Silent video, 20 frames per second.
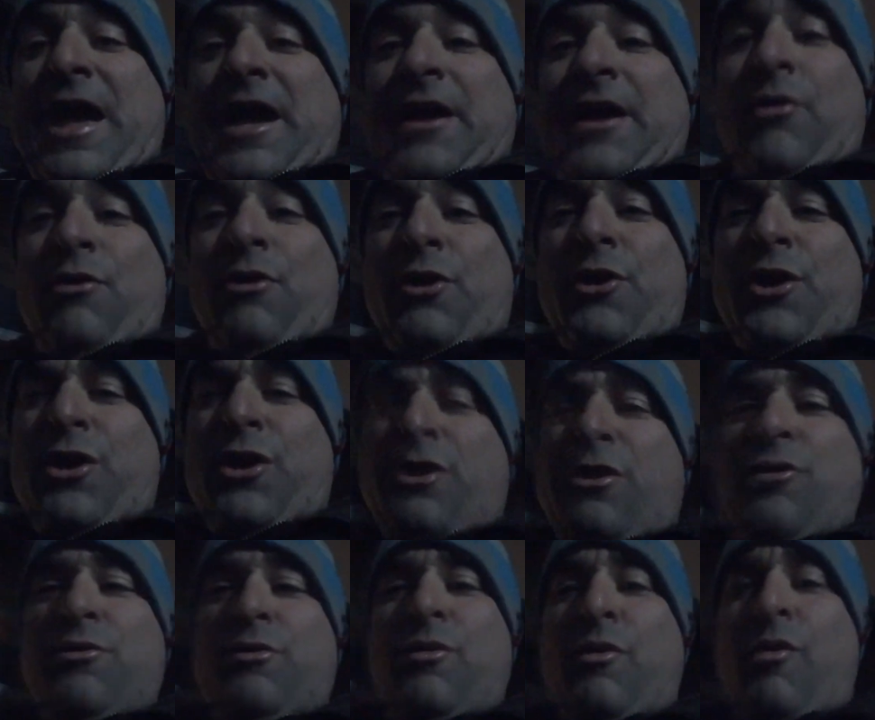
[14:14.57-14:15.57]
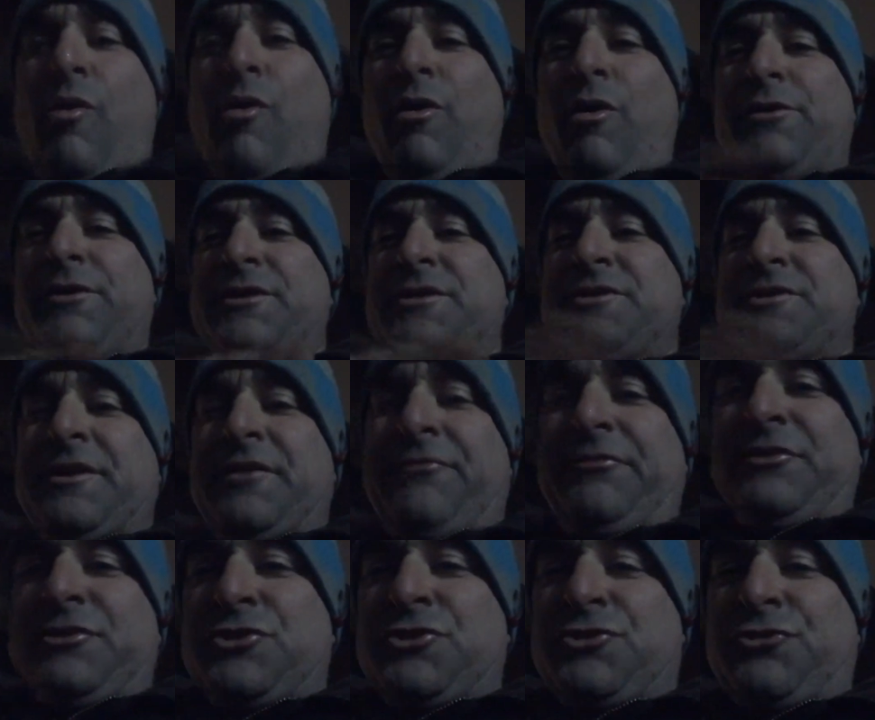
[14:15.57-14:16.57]
all these different trades,
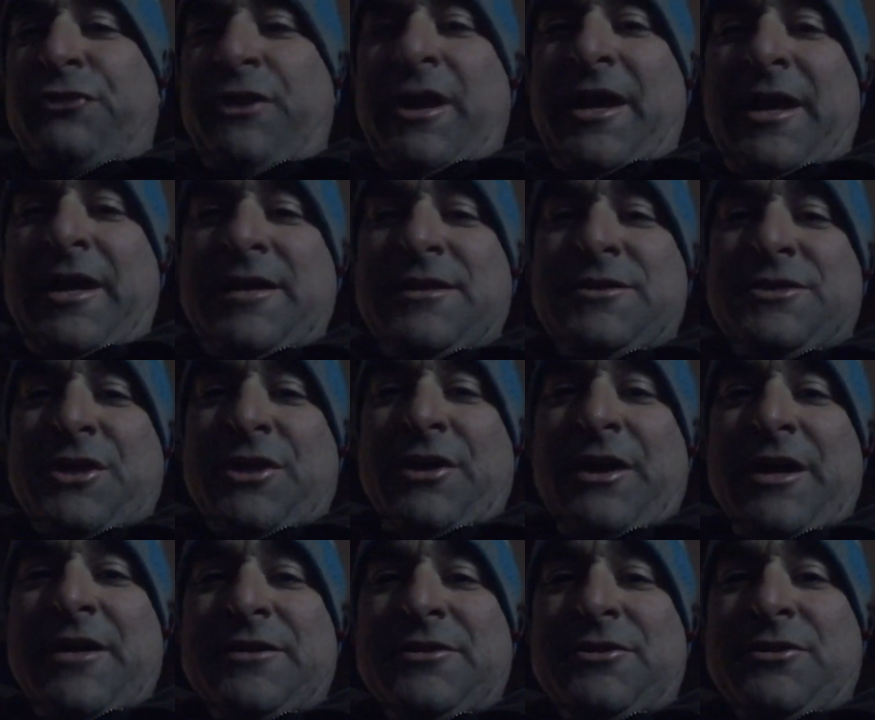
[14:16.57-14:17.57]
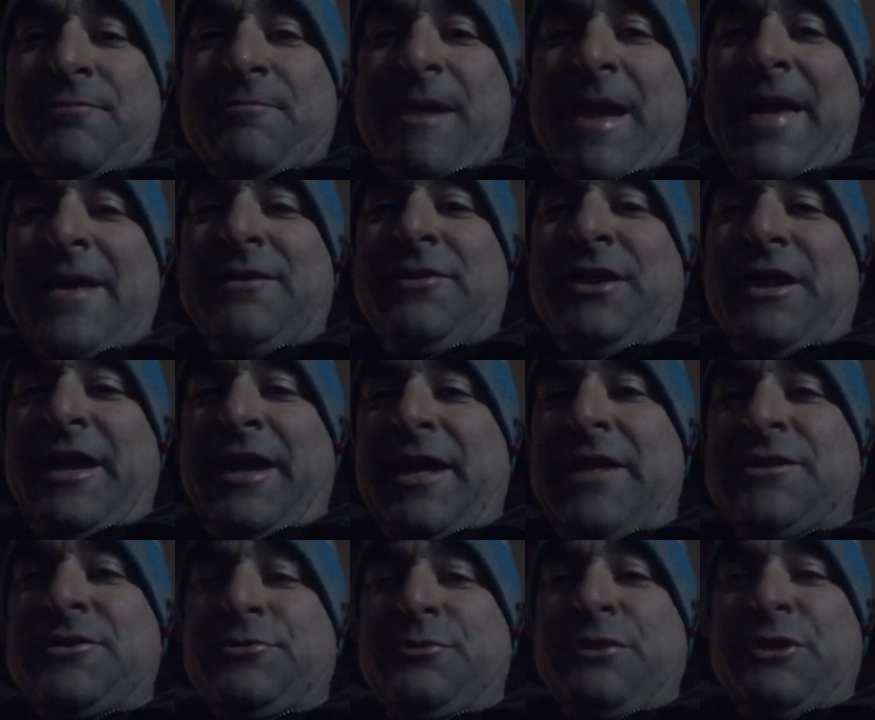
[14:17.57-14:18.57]
they're intermingling into each other.
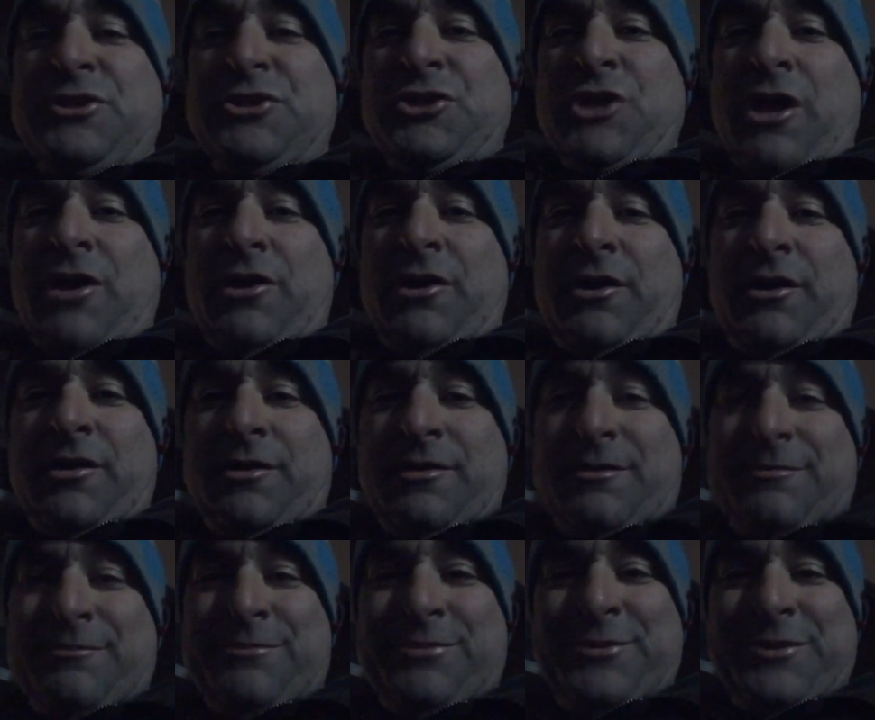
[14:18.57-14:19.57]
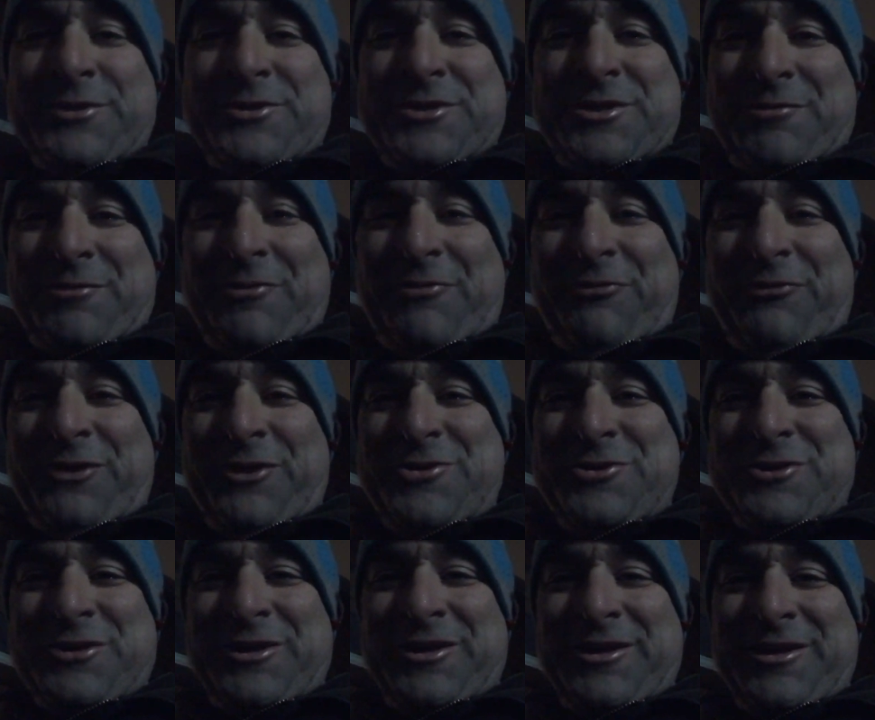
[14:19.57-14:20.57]
Put some refrigerant line
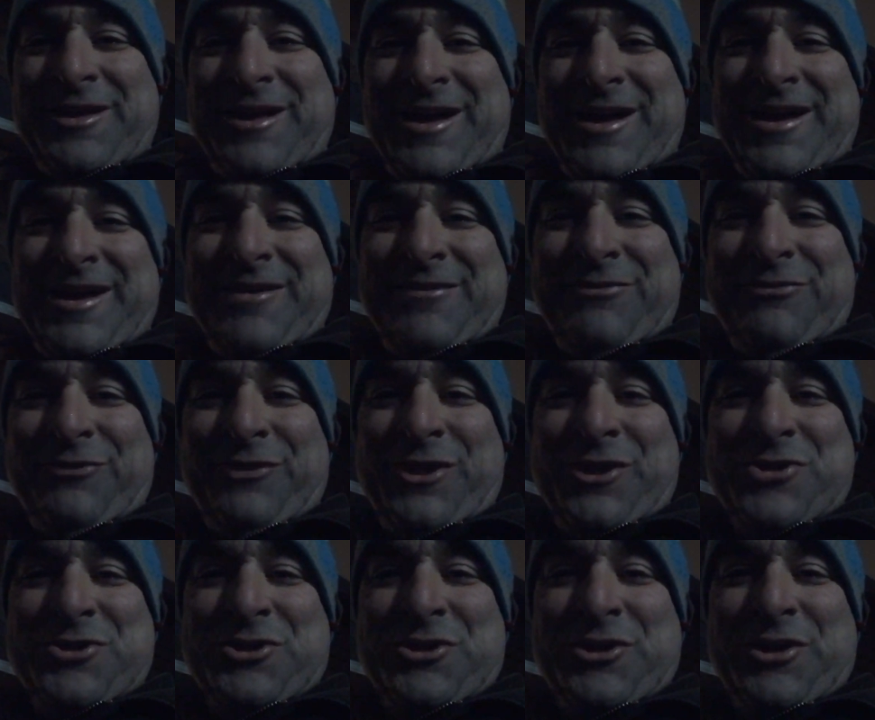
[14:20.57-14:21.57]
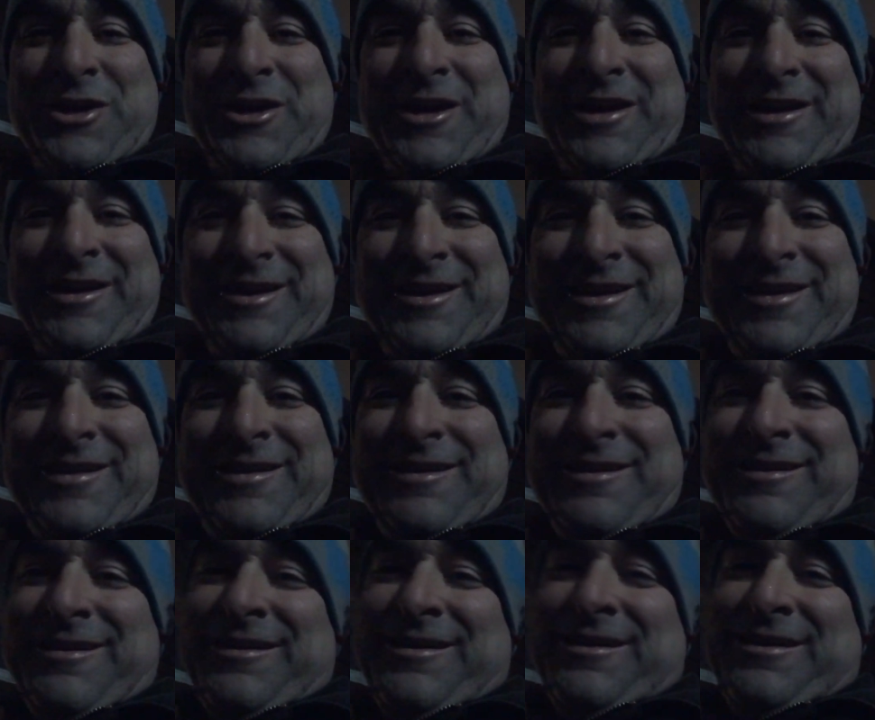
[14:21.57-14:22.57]
flusher in it.
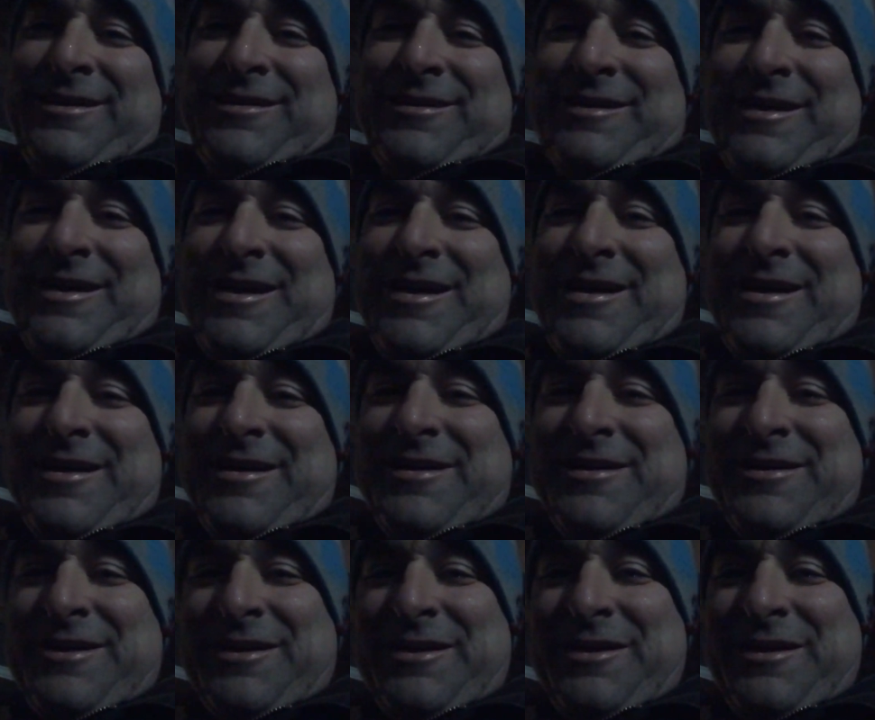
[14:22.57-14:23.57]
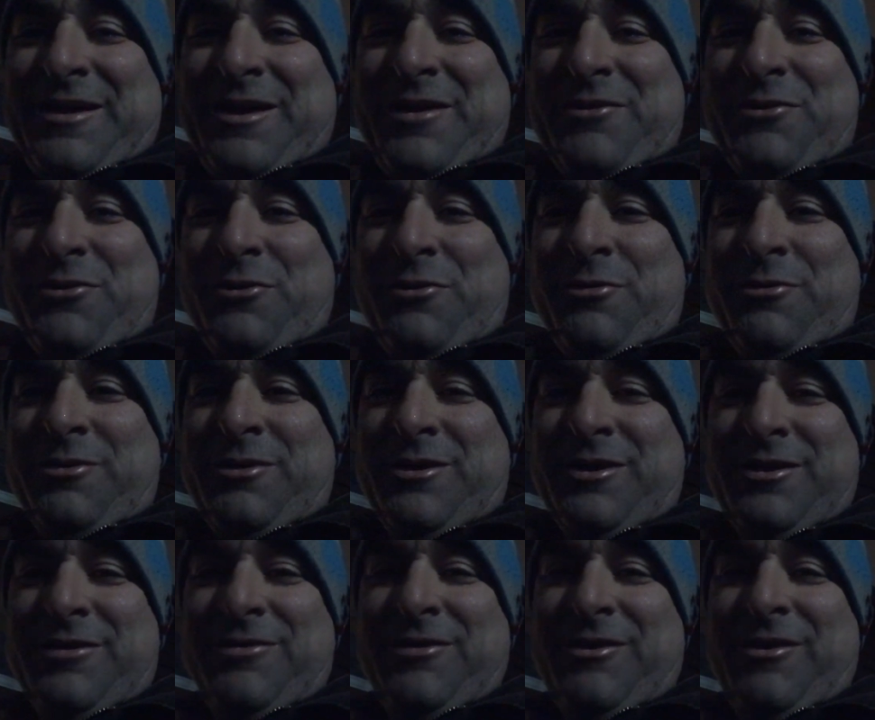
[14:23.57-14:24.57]
I don't know,
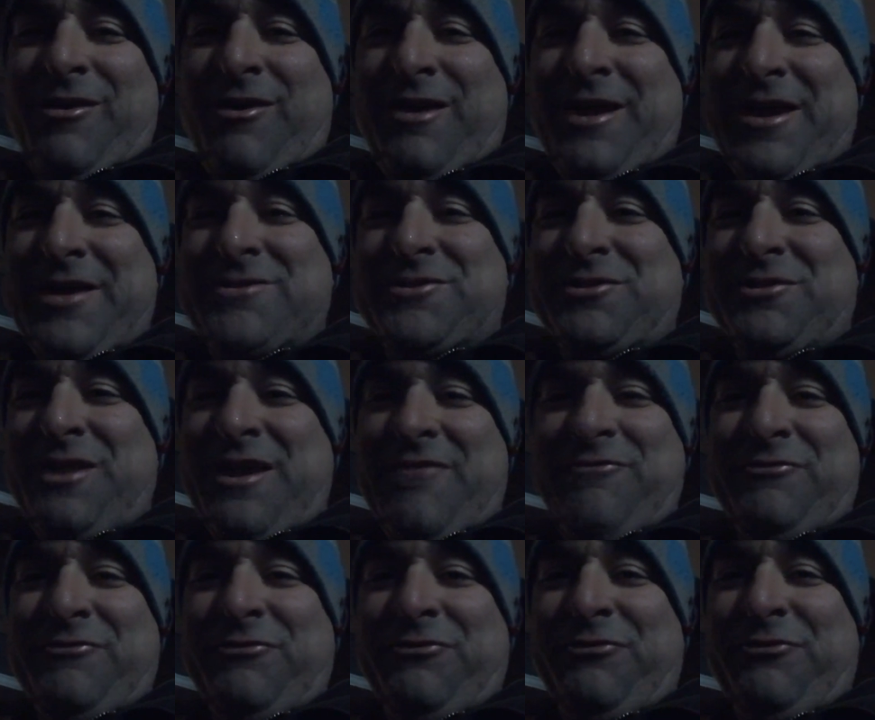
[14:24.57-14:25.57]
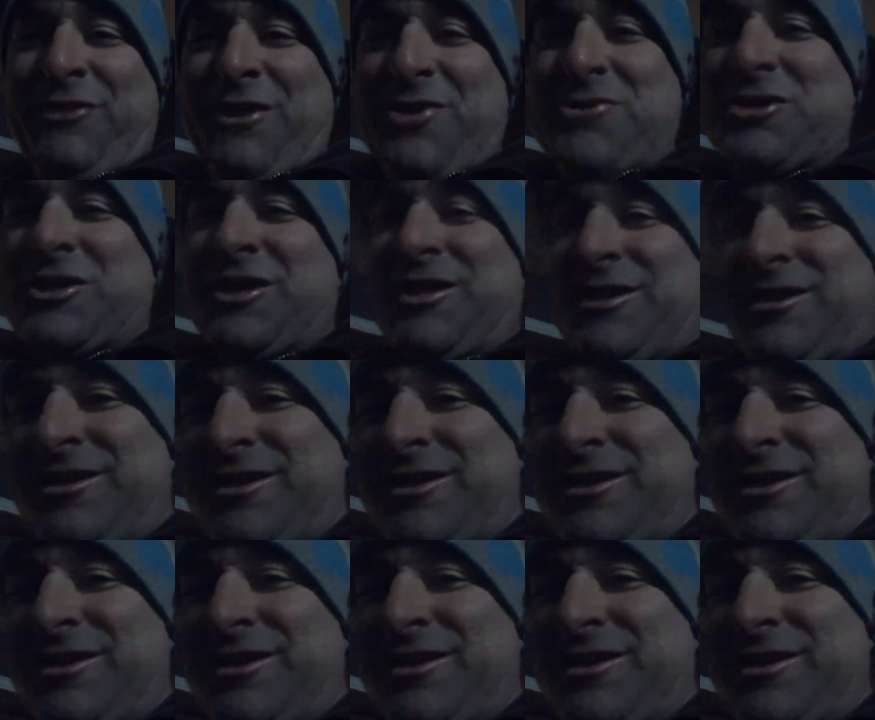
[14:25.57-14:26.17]
RX11 flush kit. Think that'll